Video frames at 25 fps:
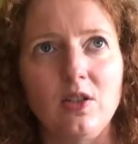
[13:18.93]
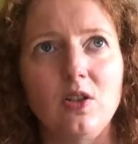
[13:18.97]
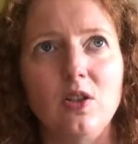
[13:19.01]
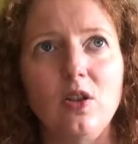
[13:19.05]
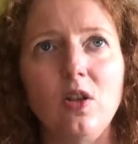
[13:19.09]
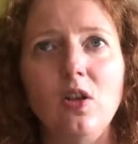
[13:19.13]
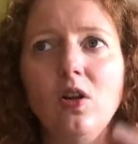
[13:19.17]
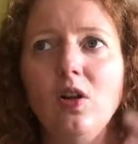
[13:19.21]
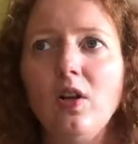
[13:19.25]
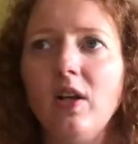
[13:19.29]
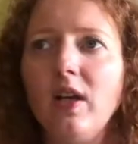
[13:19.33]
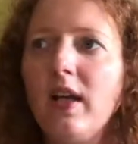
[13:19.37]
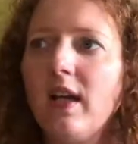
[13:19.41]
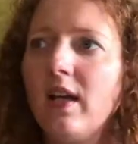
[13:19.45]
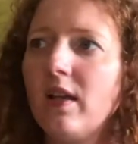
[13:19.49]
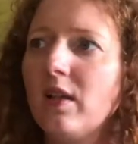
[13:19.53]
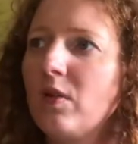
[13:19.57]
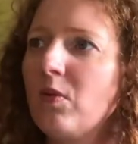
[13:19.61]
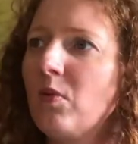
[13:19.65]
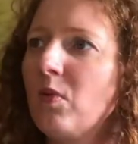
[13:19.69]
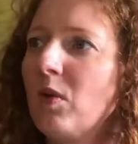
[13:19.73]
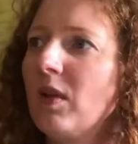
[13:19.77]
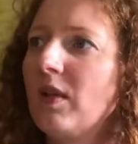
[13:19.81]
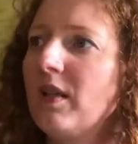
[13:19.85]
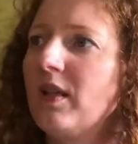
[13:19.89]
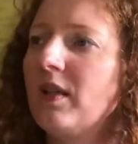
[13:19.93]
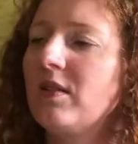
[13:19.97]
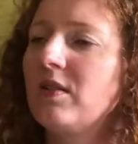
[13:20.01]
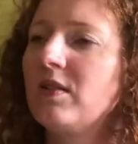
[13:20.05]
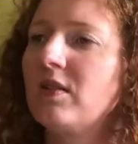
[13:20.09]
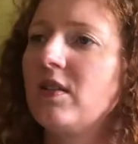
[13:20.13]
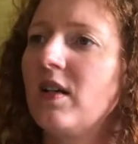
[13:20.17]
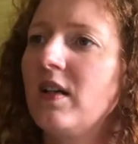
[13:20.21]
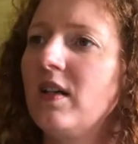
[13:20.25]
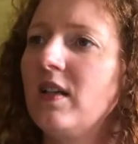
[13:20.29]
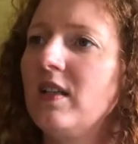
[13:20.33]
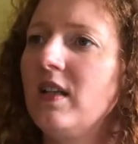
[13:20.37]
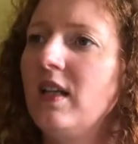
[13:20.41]
You're looking at the world
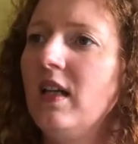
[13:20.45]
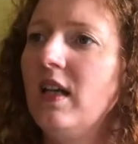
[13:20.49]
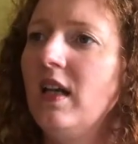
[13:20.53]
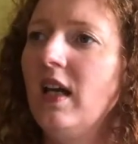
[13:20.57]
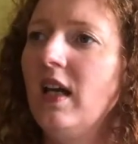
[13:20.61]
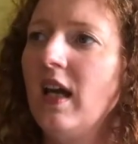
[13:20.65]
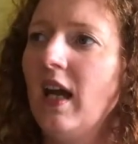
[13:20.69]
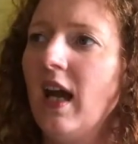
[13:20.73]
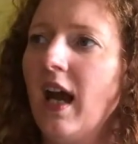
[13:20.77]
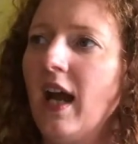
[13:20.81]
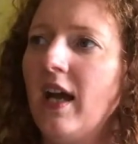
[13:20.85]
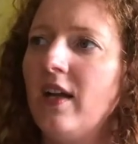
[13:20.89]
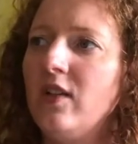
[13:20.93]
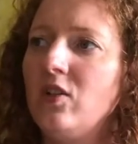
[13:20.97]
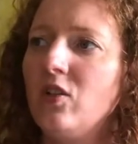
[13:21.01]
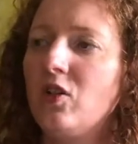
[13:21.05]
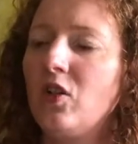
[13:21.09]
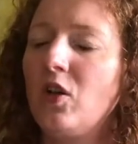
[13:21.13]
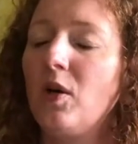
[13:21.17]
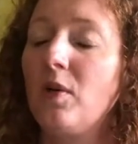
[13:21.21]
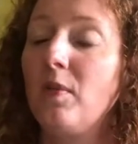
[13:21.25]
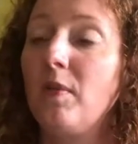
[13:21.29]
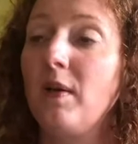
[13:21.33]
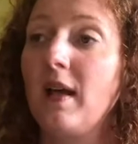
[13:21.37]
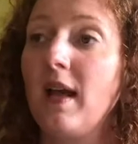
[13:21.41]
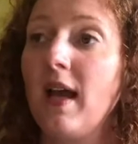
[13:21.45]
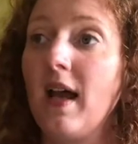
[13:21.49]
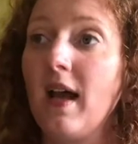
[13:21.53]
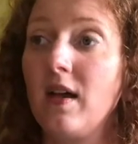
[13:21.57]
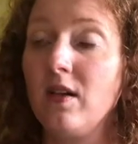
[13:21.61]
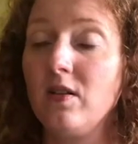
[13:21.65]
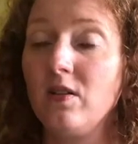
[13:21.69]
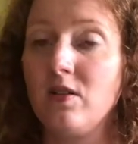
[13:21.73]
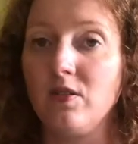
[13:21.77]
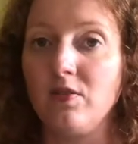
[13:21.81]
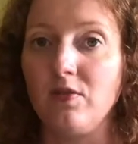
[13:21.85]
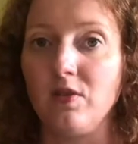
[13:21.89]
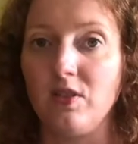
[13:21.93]
outside and you're coming
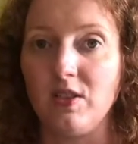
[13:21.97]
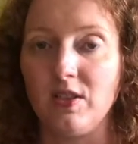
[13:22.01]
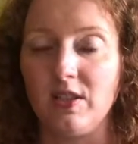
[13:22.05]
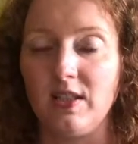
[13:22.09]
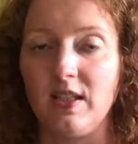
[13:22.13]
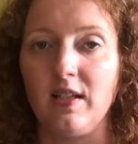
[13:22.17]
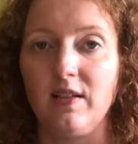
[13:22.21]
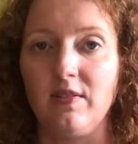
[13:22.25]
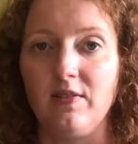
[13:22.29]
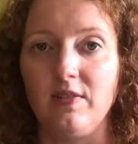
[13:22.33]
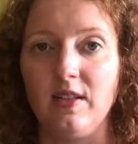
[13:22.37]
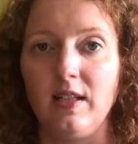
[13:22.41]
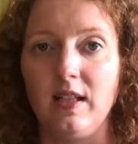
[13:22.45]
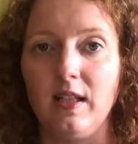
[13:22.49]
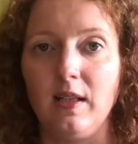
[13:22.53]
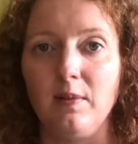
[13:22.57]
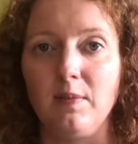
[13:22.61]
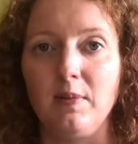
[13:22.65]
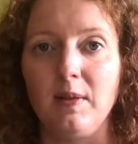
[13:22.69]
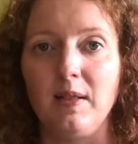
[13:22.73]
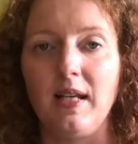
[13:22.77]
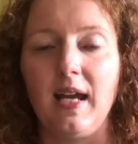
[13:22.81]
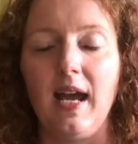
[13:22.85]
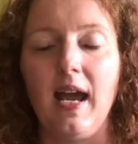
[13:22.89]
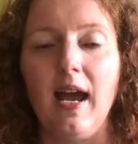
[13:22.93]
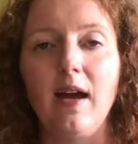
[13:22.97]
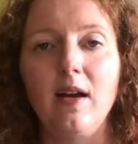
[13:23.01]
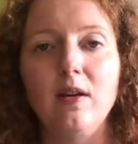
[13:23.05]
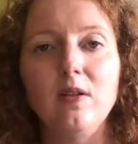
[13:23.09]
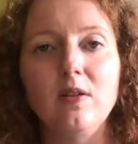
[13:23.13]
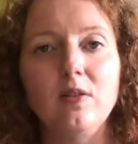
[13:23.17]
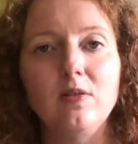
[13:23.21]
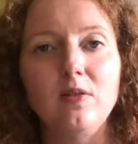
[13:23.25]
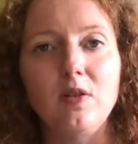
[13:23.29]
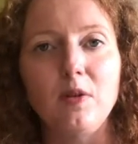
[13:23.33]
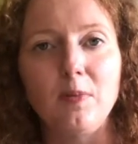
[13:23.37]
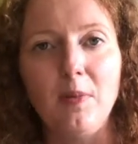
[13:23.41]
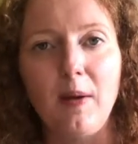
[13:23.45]
out of yourself a little bit, out
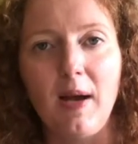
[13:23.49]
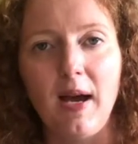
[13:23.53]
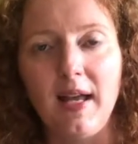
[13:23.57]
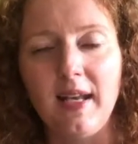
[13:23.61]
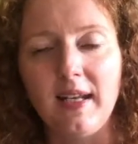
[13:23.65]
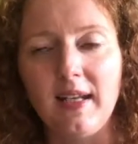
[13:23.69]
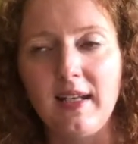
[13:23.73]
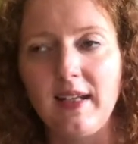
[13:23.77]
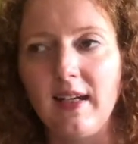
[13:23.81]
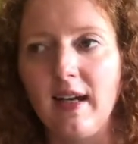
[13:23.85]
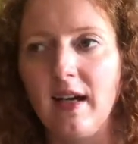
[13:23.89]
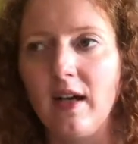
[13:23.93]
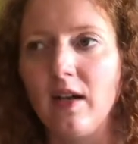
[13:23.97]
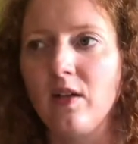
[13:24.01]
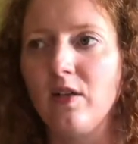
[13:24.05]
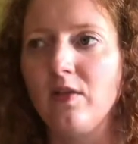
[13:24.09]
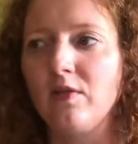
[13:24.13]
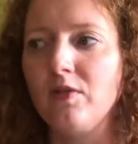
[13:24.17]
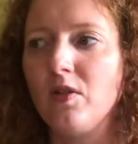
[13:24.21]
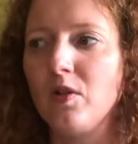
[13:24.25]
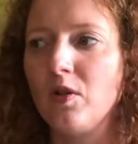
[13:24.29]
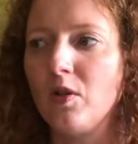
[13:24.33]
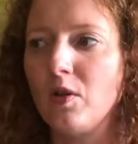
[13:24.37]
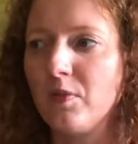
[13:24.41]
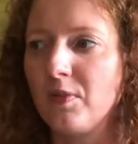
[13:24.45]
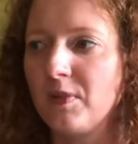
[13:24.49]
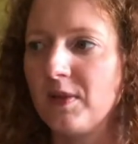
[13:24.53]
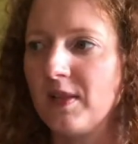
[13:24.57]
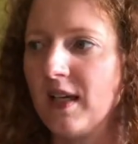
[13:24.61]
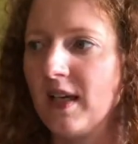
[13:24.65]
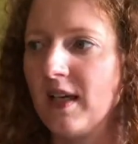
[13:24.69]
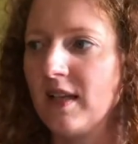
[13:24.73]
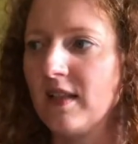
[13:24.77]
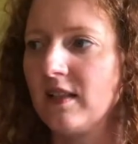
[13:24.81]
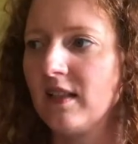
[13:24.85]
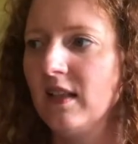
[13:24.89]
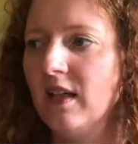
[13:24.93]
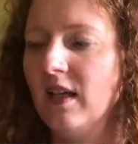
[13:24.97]
of your panic, out of your
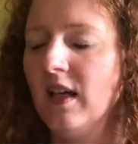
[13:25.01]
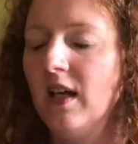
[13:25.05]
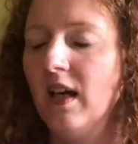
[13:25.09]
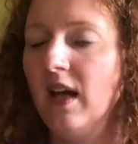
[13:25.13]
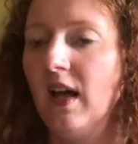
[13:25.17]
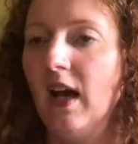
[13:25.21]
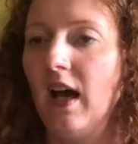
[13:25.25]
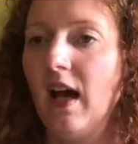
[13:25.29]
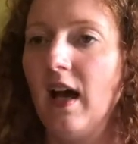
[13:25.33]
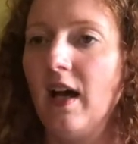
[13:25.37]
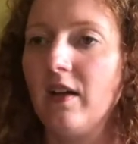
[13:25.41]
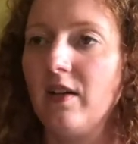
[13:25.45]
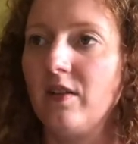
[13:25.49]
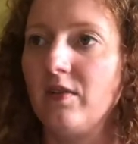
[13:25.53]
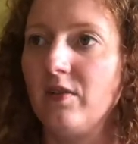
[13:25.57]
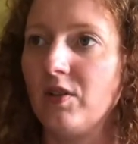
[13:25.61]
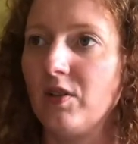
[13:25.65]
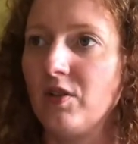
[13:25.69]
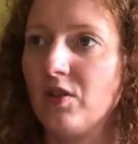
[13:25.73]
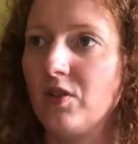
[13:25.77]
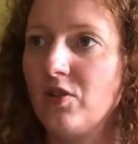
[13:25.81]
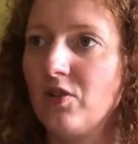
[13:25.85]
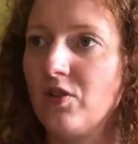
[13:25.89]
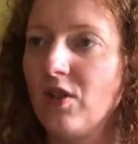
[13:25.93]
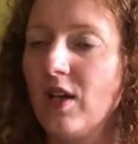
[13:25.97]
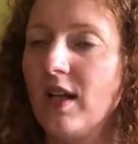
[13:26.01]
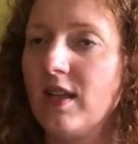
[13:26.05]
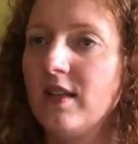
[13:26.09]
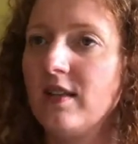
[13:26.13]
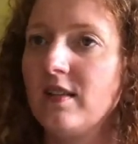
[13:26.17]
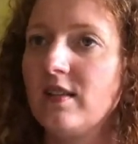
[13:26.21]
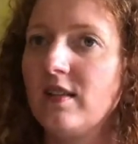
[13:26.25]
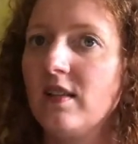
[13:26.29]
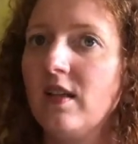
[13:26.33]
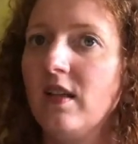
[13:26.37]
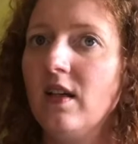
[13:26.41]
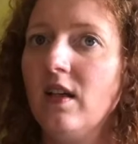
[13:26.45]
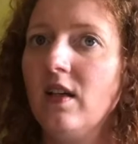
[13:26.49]
upset, out of your
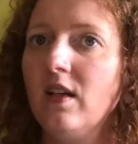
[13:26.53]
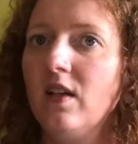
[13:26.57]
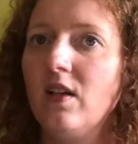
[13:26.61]
stress,